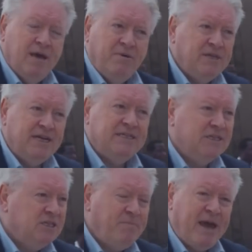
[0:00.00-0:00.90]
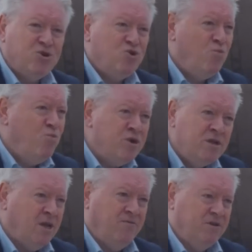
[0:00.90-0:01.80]
But I suspect you
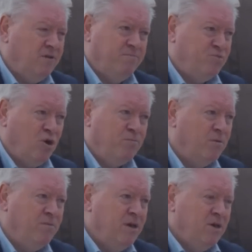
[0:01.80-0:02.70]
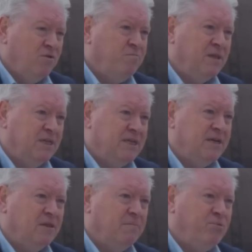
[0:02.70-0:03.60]
wouldn't have had a problem with
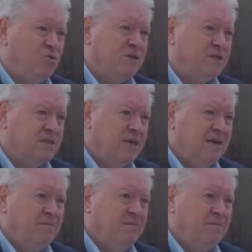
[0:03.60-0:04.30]
political opponents,